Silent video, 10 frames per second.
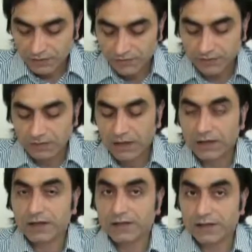If
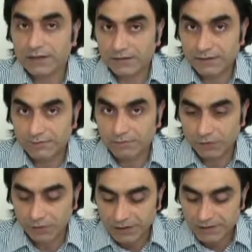Allah created them
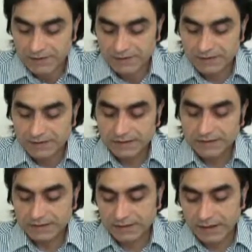for us,
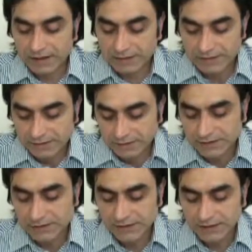then
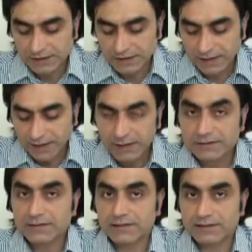He had